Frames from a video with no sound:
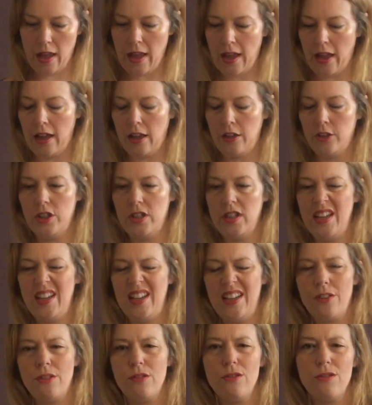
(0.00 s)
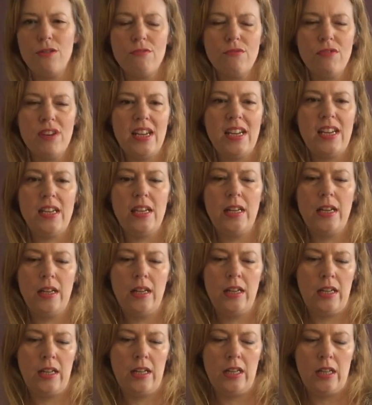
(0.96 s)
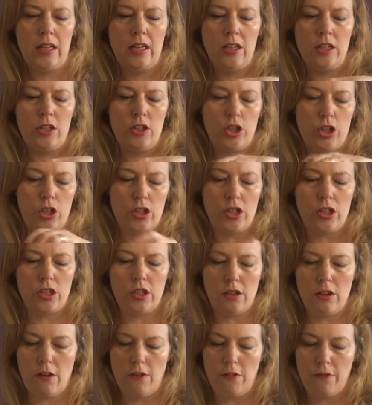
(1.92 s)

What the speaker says: and you need 3 shots